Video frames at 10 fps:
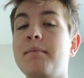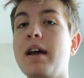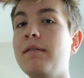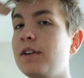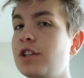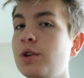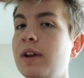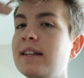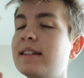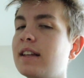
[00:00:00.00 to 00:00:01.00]
Every 2
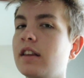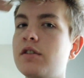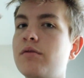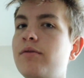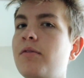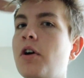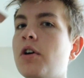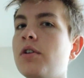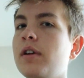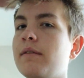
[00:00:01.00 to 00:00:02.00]
days is a little
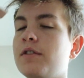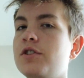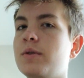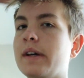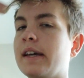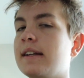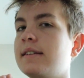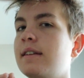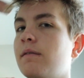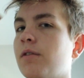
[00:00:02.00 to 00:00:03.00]
far if you're doing it
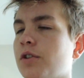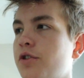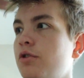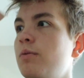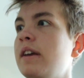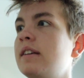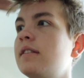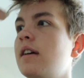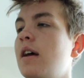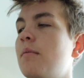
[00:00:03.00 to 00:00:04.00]
for 2 weeks,
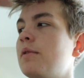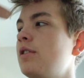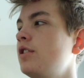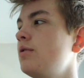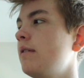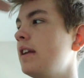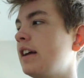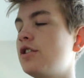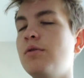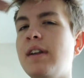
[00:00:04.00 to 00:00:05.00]
but you could do every
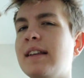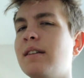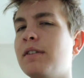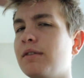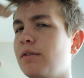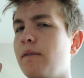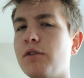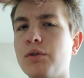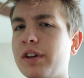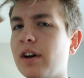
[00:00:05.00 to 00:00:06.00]
like 2 days if
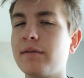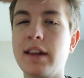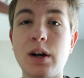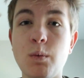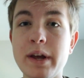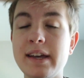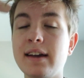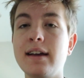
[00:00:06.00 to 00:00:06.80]
you're only gone for like a week.